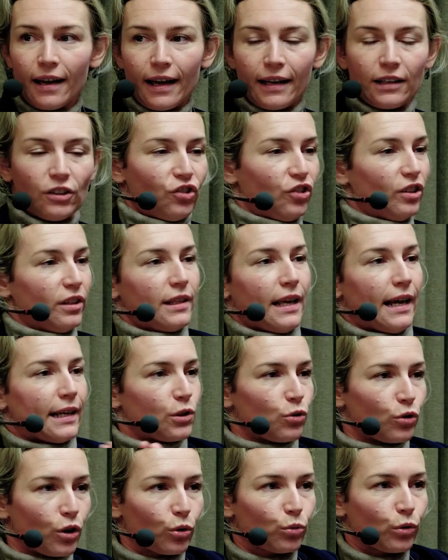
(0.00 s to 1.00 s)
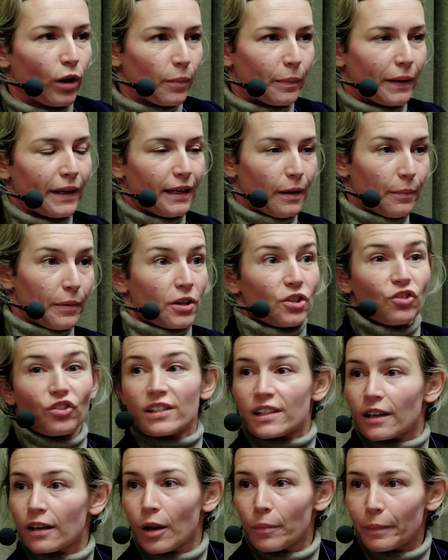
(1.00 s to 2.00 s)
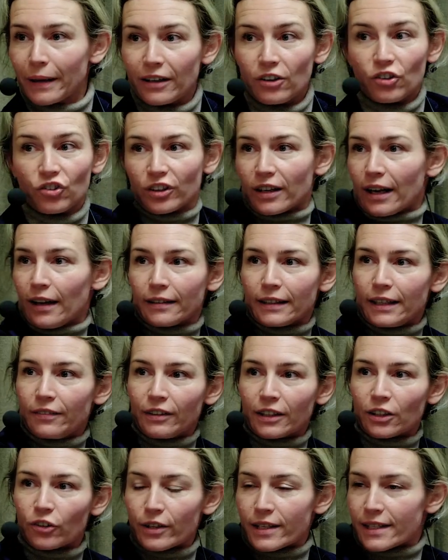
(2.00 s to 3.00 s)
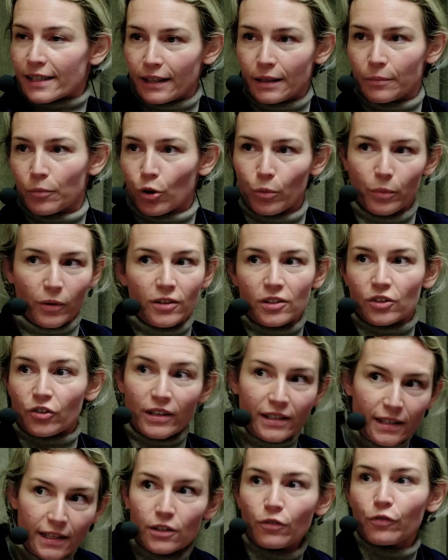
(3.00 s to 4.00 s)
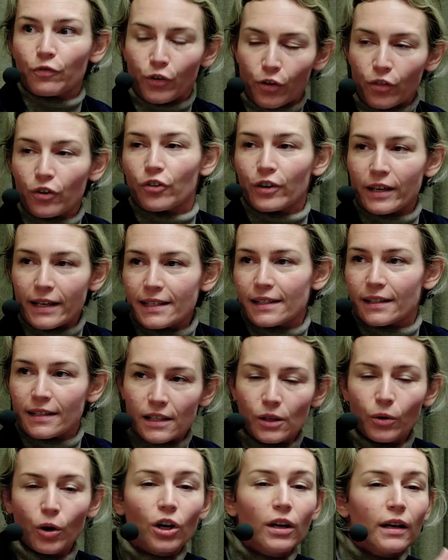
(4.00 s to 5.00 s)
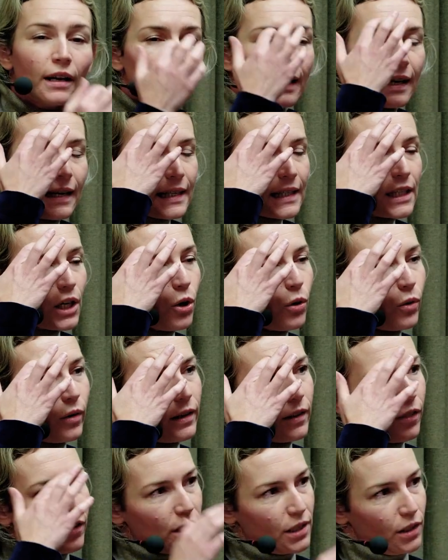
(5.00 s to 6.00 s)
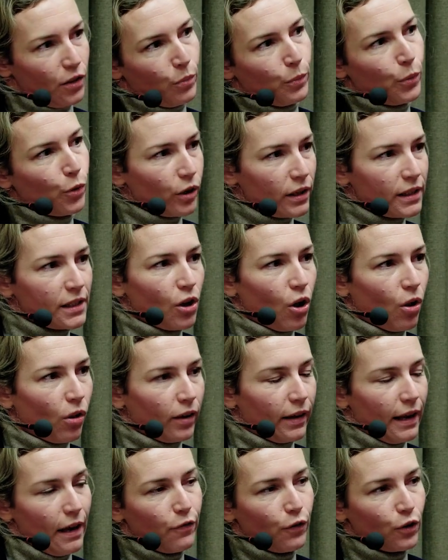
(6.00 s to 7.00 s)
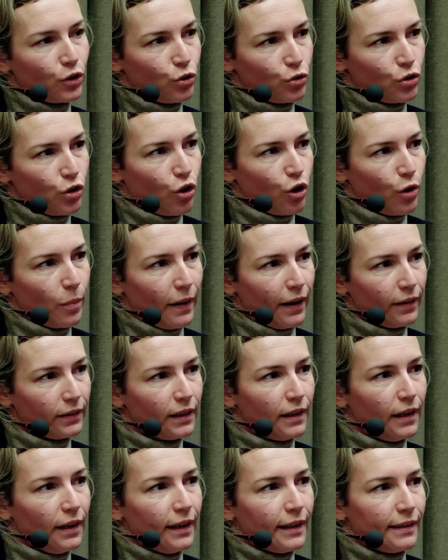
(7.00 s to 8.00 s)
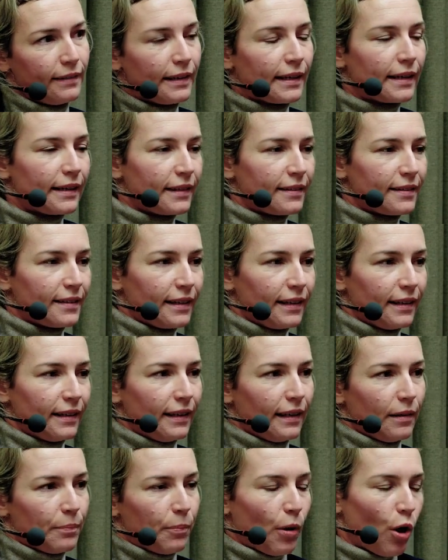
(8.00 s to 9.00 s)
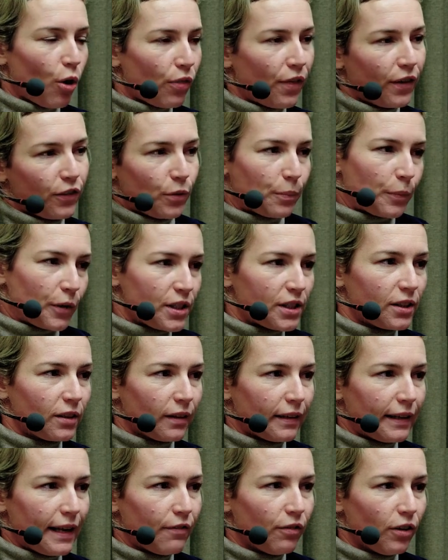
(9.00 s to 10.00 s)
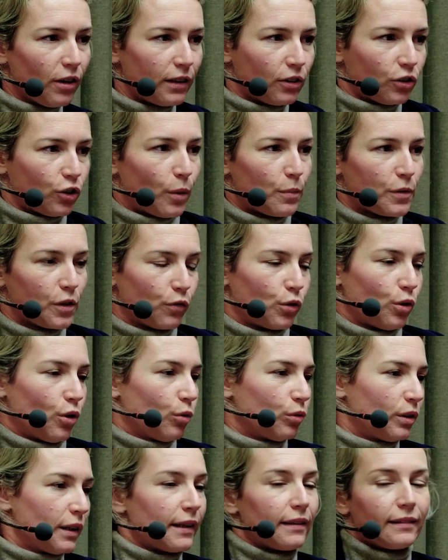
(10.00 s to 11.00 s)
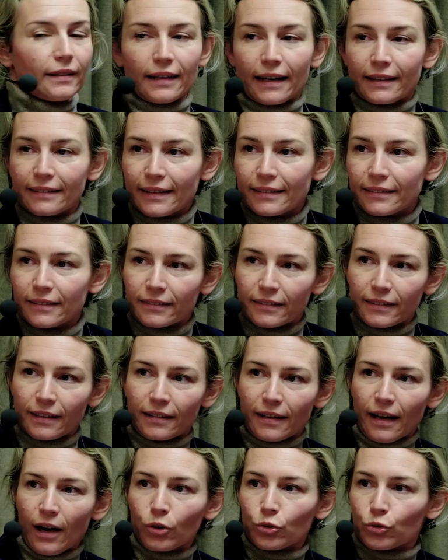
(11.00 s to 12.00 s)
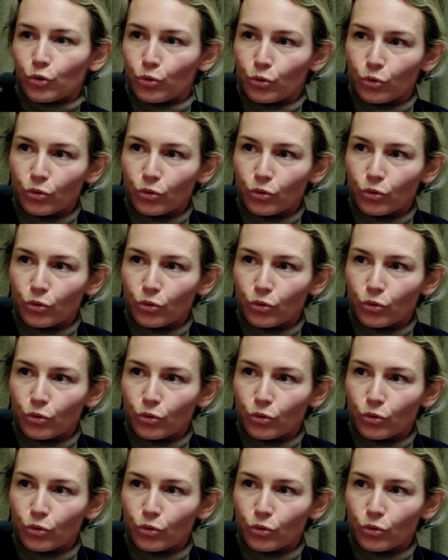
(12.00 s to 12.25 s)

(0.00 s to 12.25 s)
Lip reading: And she has to go to Albania because she's an Albanian. She can't live in Greece anymore because Greece is for the Greeks and so on. So the book is all an effort to talk about dignity, both at the personal level in terms of, you know, dignity and identity, and how